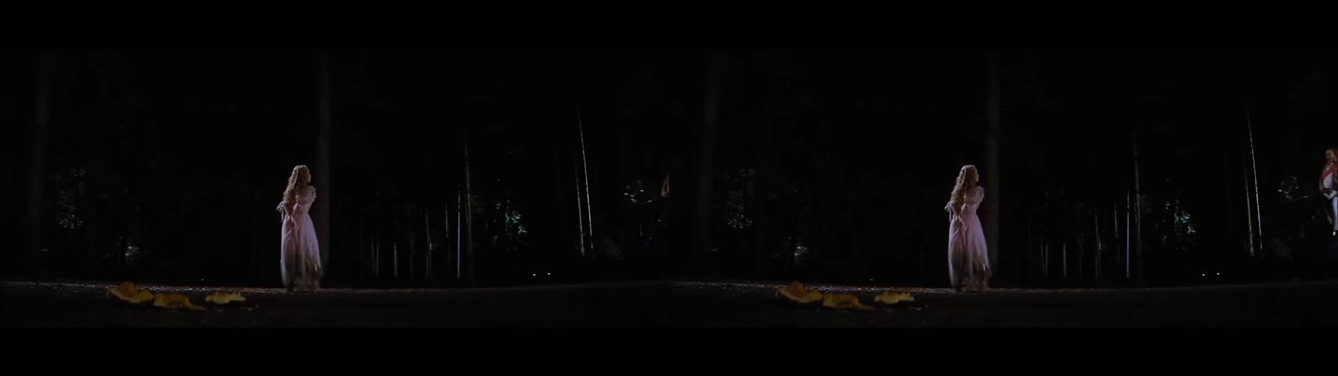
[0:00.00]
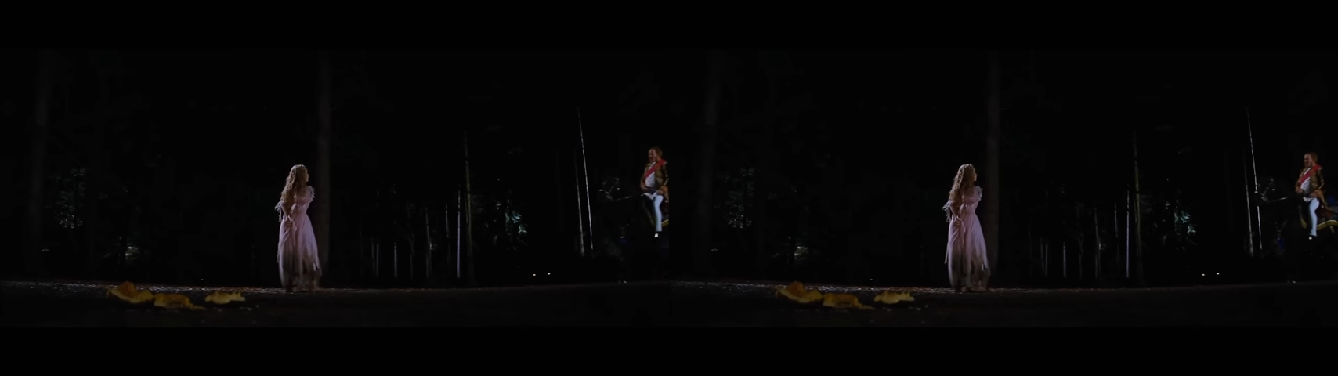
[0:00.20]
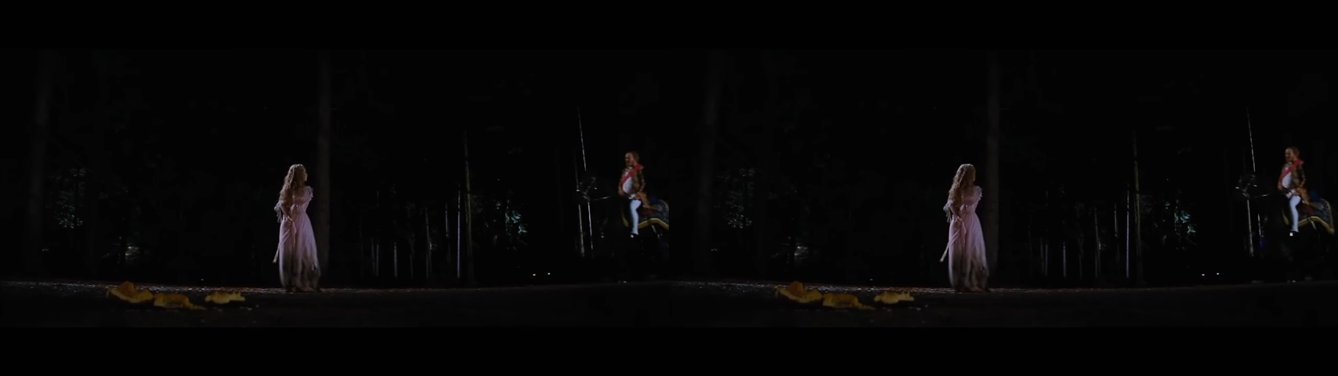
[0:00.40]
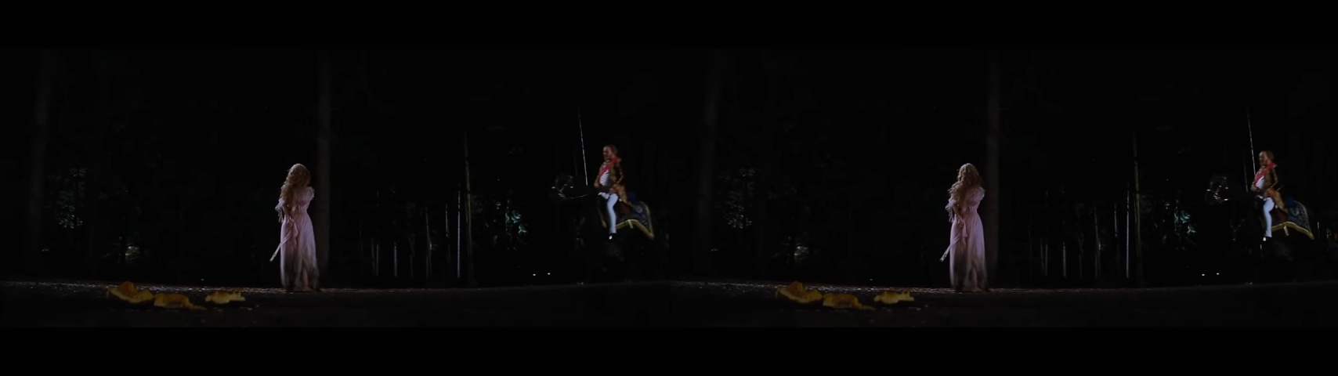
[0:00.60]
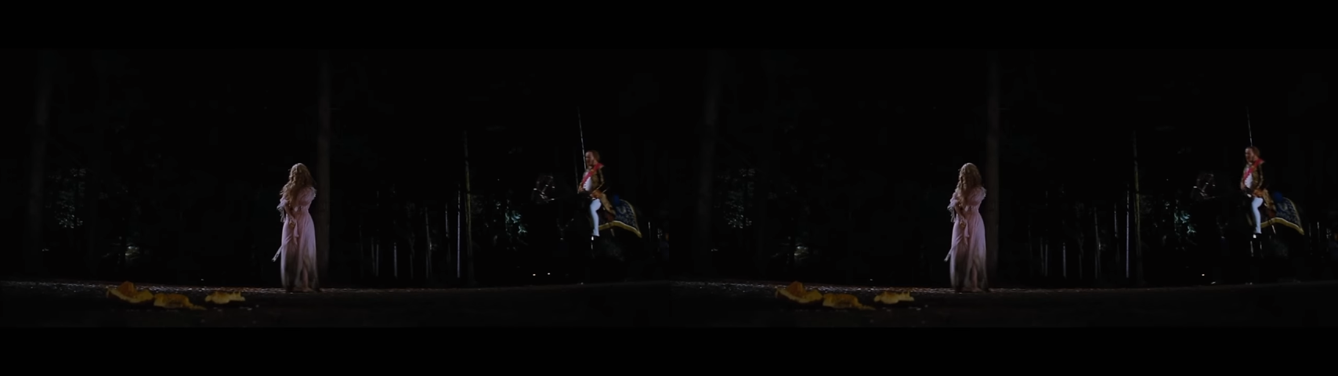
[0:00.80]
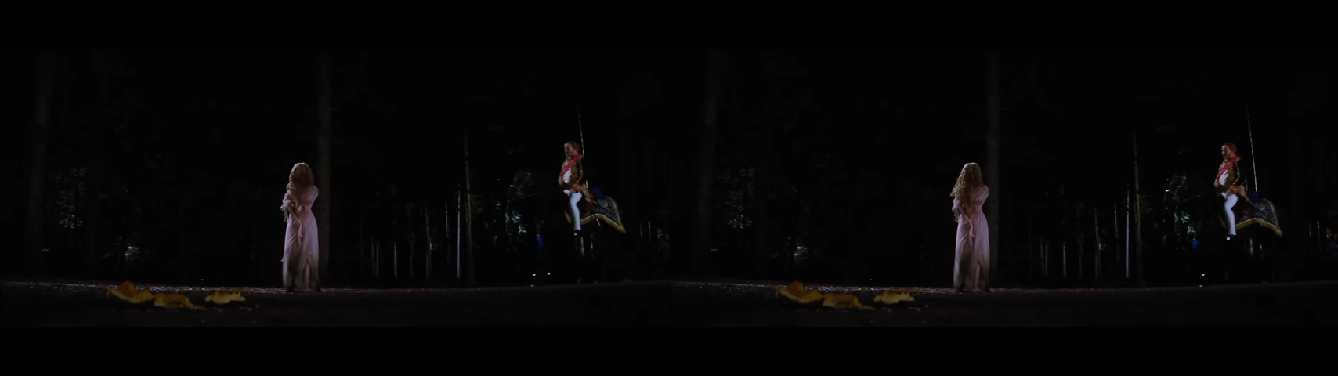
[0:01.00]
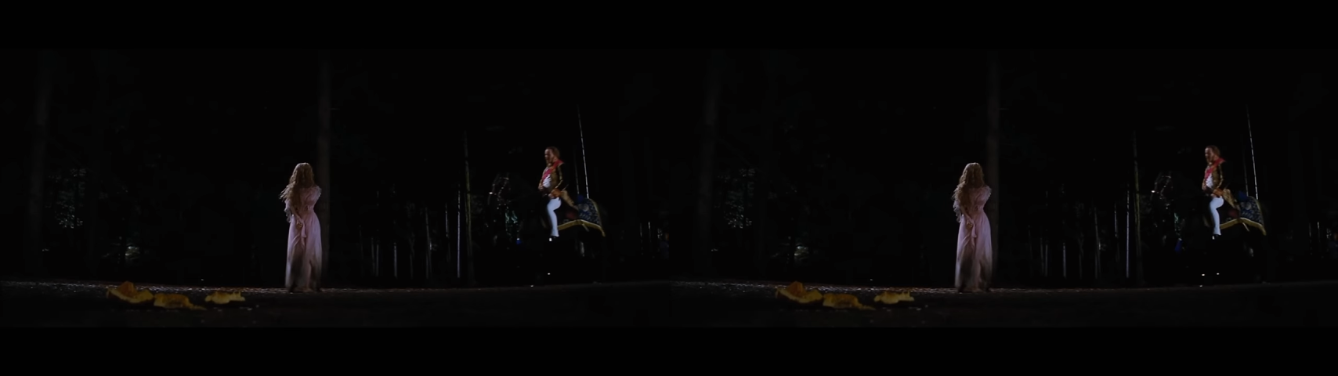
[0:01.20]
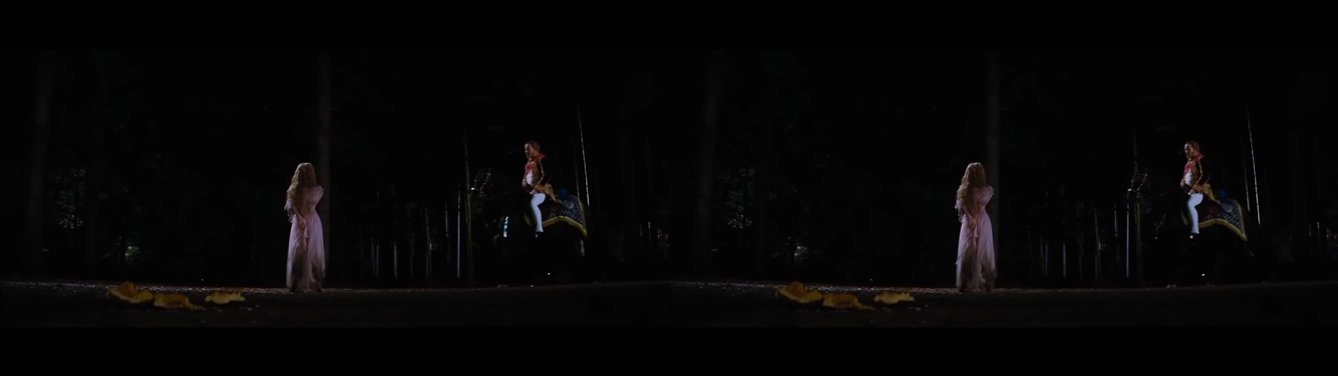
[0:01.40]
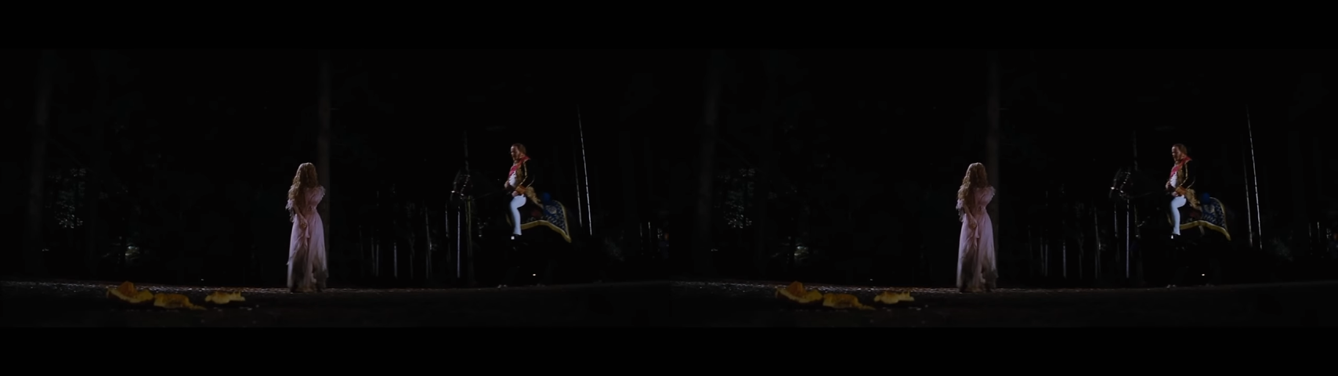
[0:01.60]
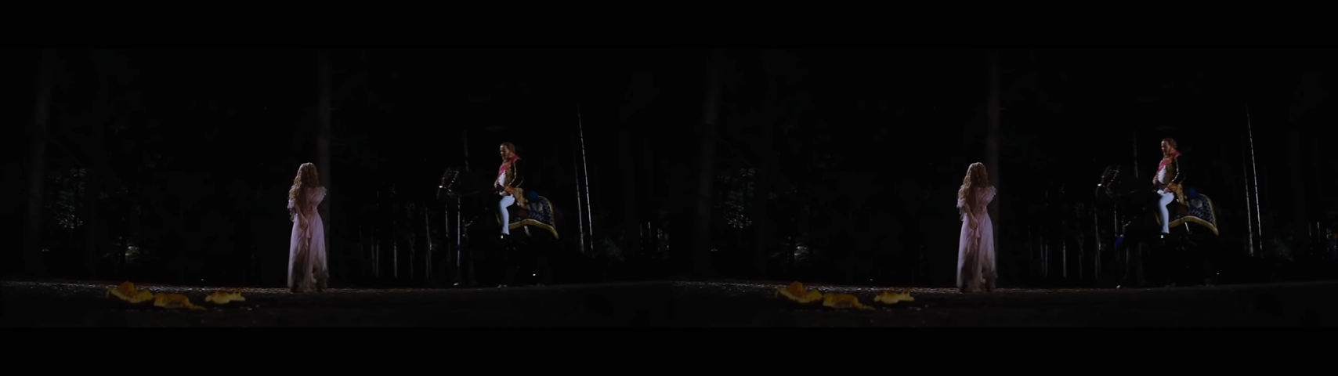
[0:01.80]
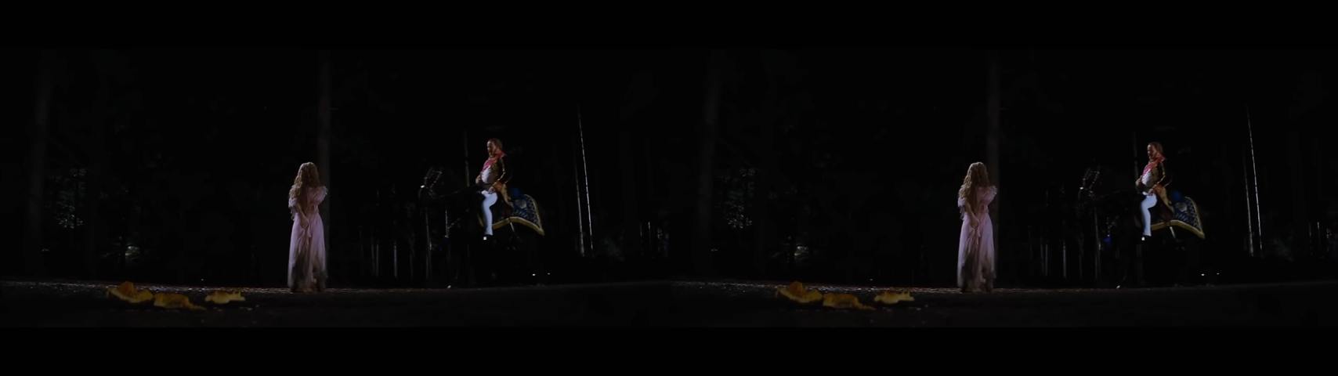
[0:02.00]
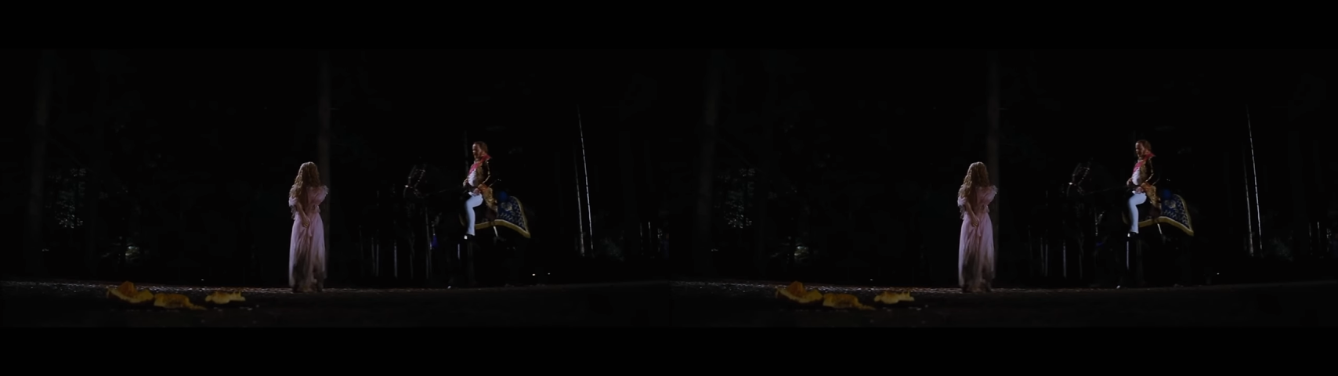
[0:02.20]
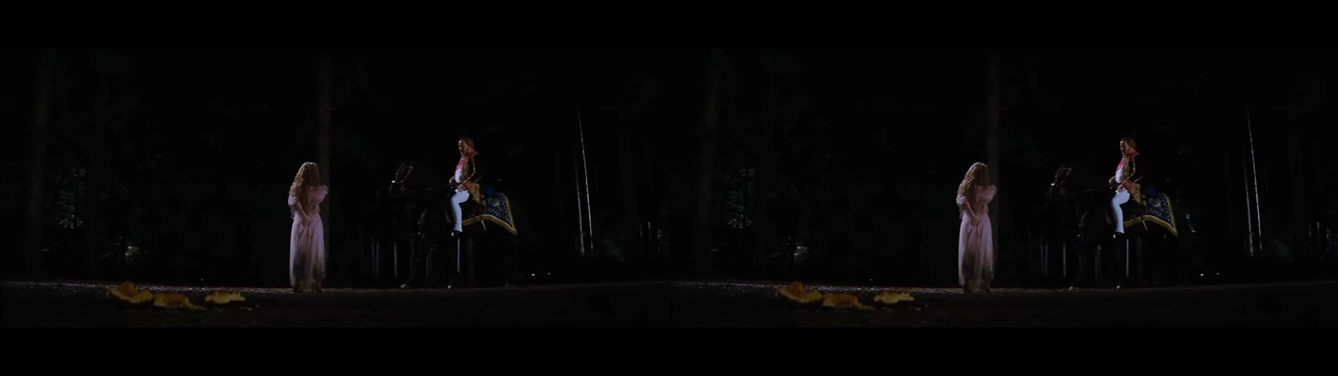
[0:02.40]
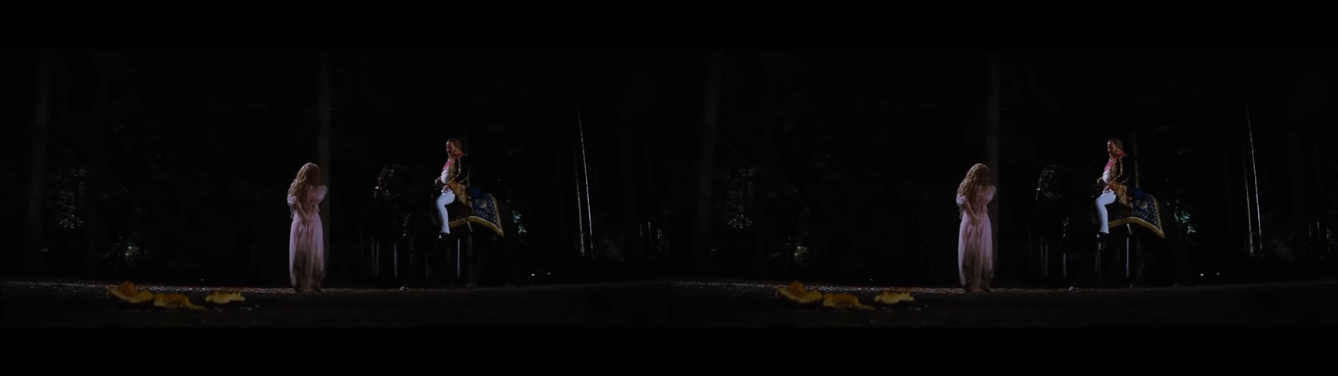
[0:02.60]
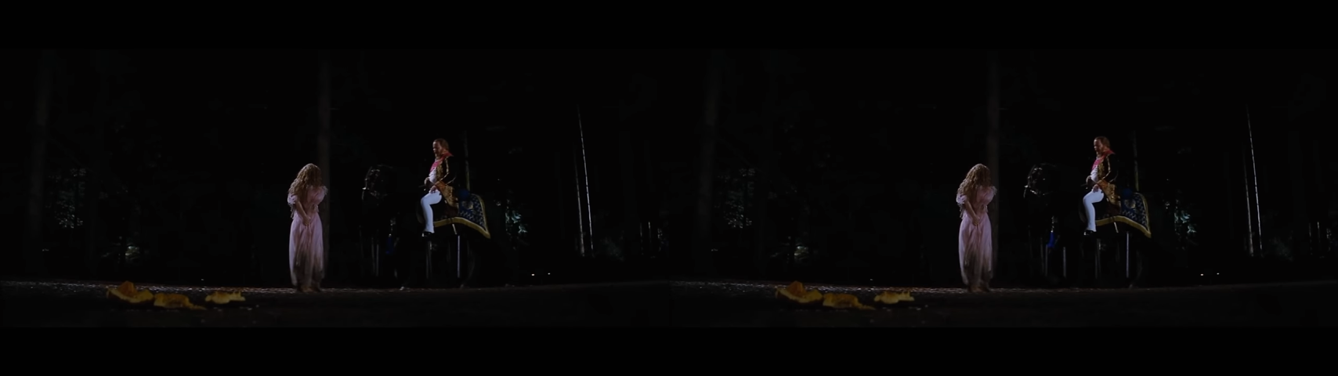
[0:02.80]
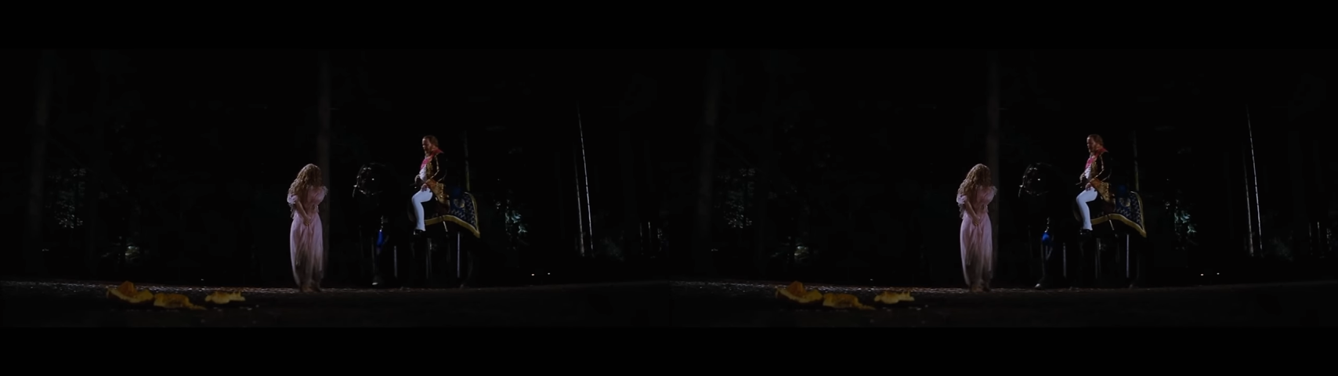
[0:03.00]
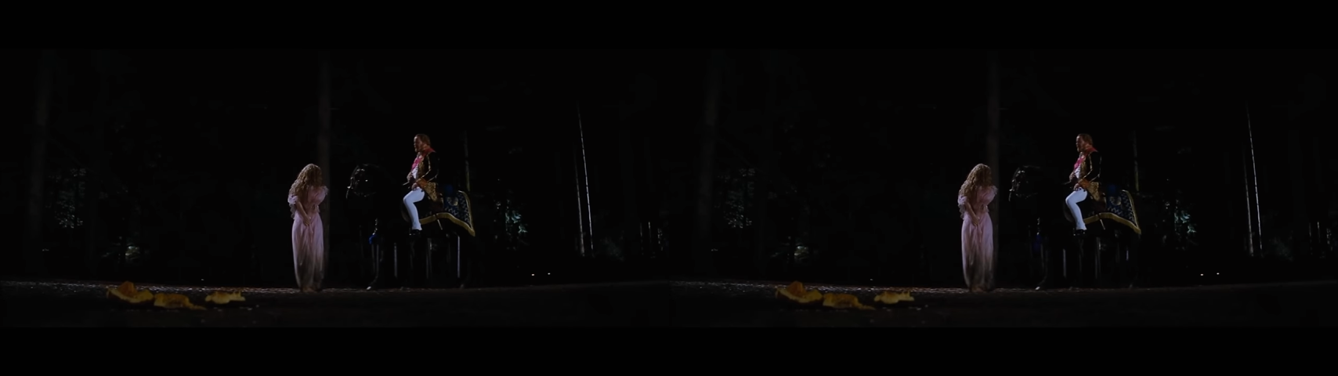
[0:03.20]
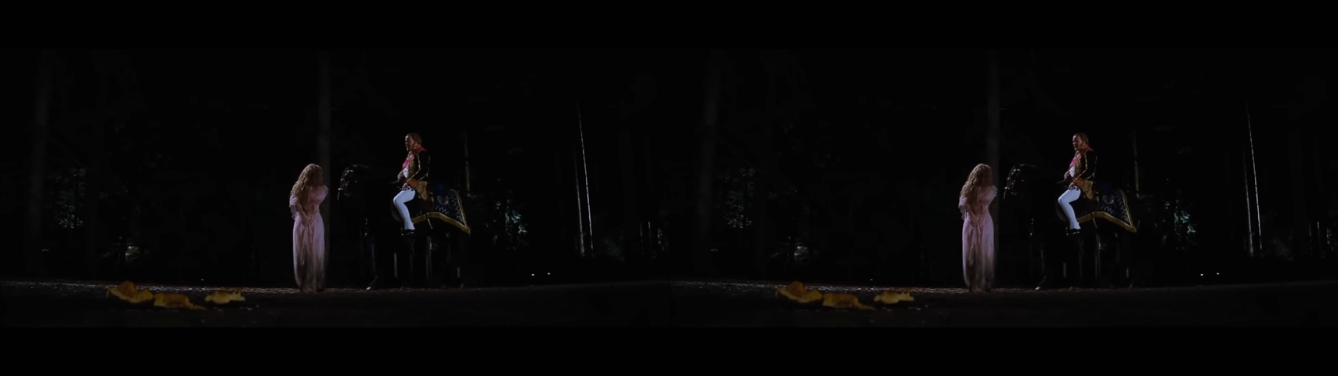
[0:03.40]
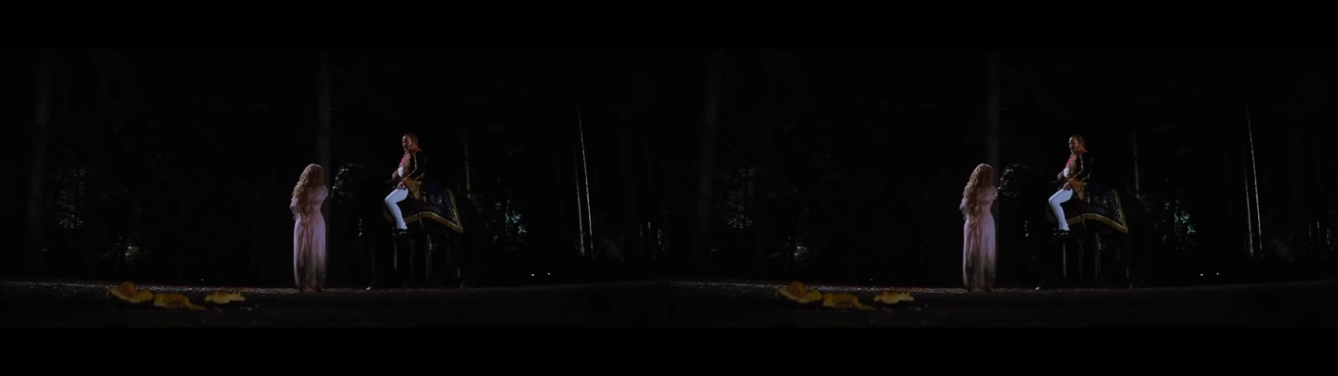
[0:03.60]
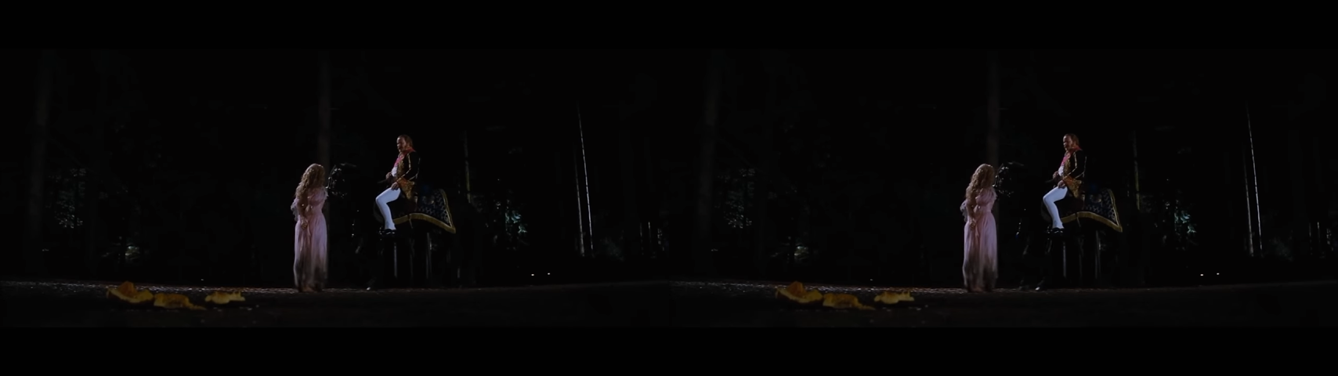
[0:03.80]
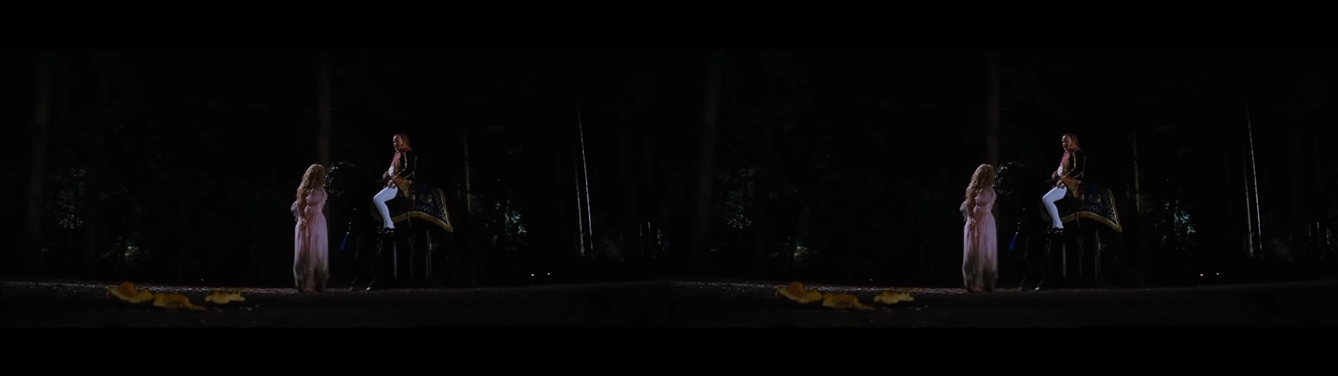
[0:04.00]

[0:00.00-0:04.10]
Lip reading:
[unreadable: no face in view]